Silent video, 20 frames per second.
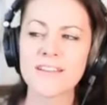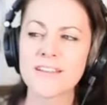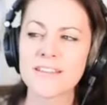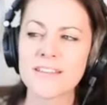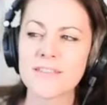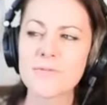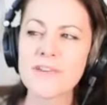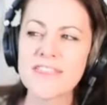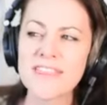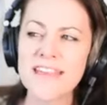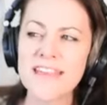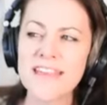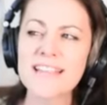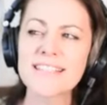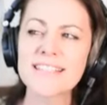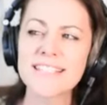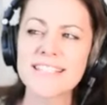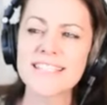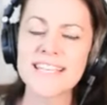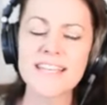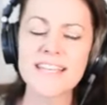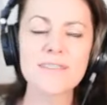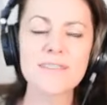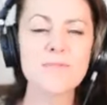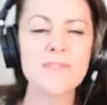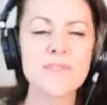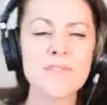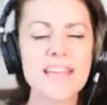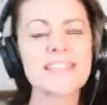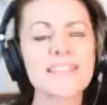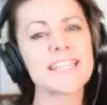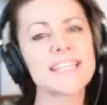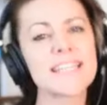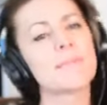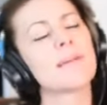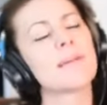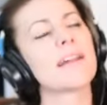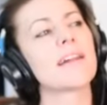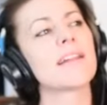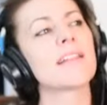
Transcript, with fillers: But, with that st- with that statement,